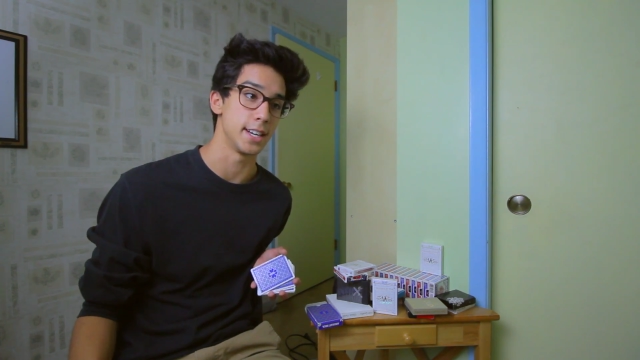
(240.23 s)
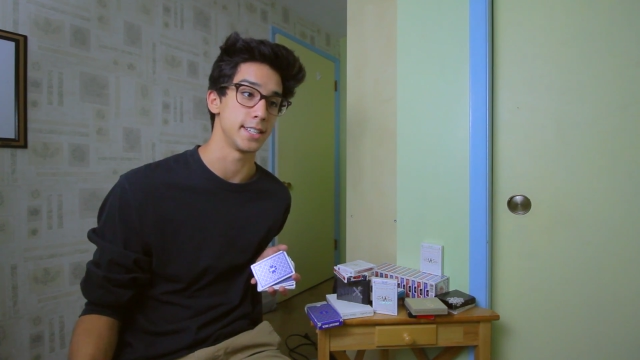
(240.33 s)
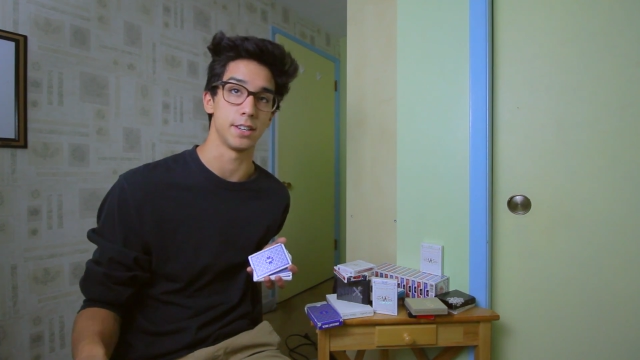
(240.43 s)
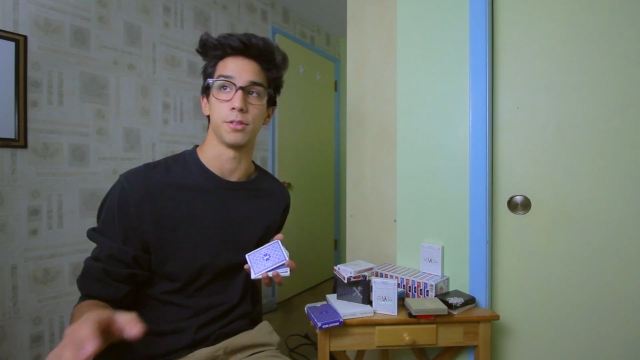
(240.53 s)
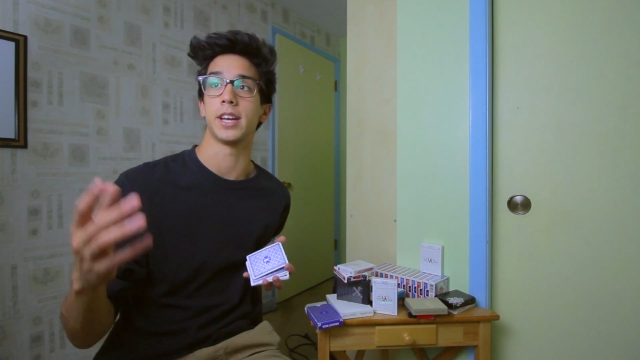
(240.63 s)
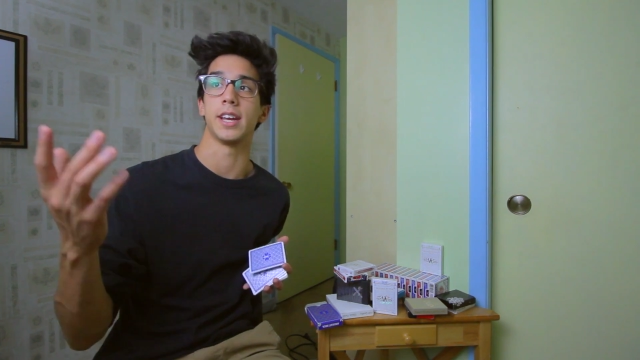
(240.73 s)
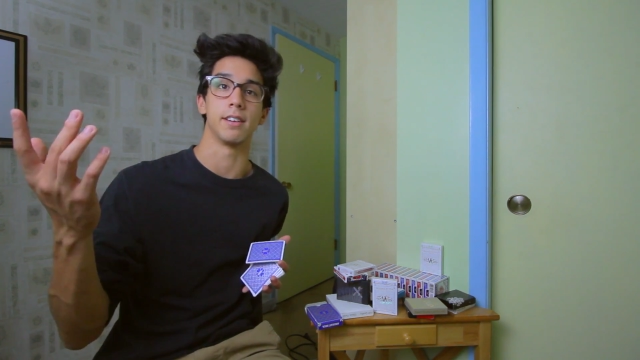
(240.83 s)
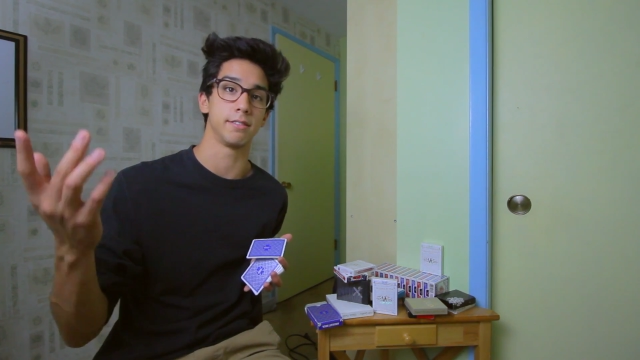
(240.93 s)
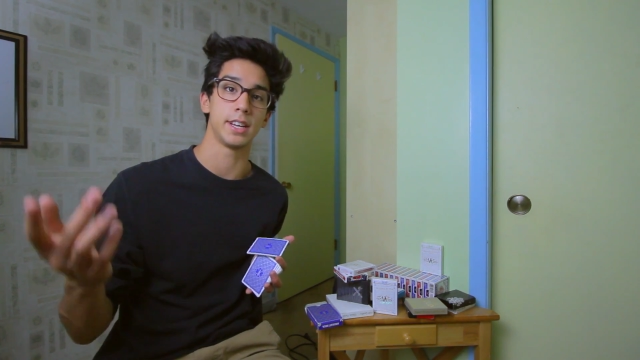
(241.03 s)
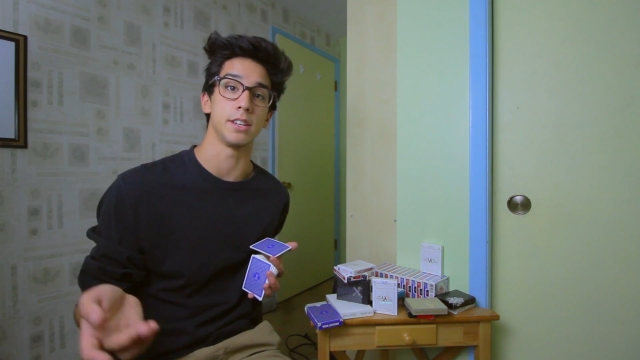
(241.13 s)
And I said,
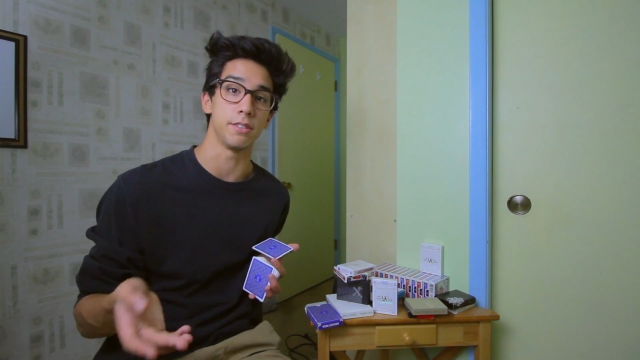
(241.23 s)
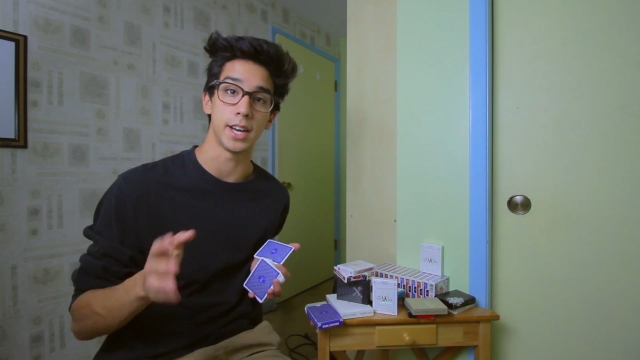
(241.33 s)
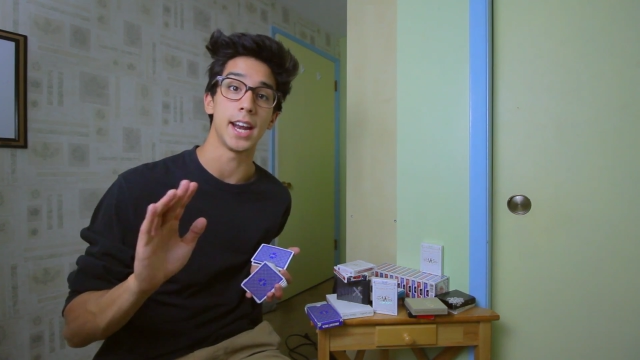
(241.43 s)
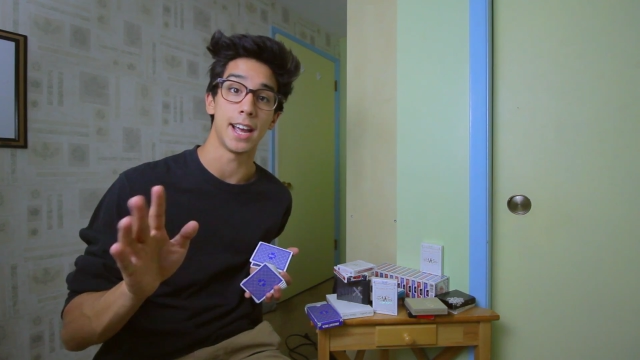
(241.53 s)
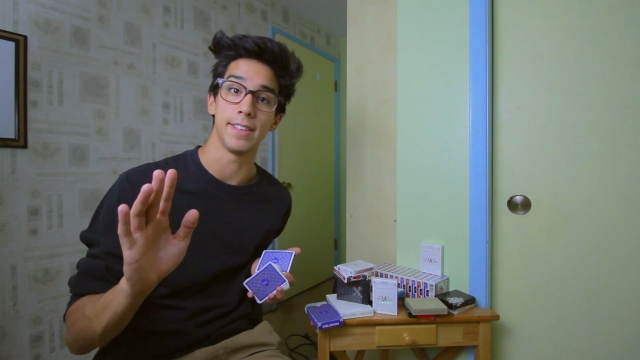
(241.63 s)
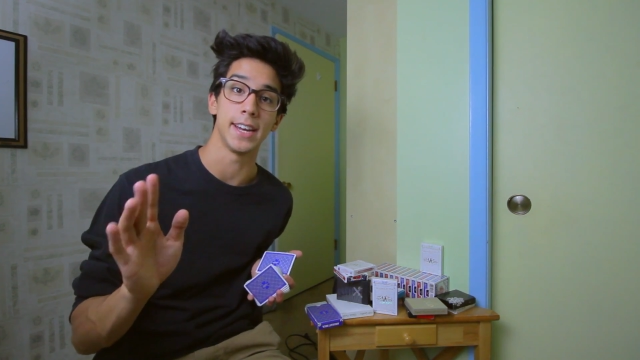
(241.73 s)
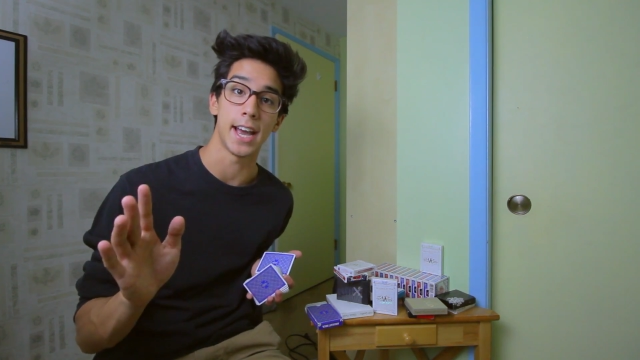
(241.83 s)
"Okay, can you not have that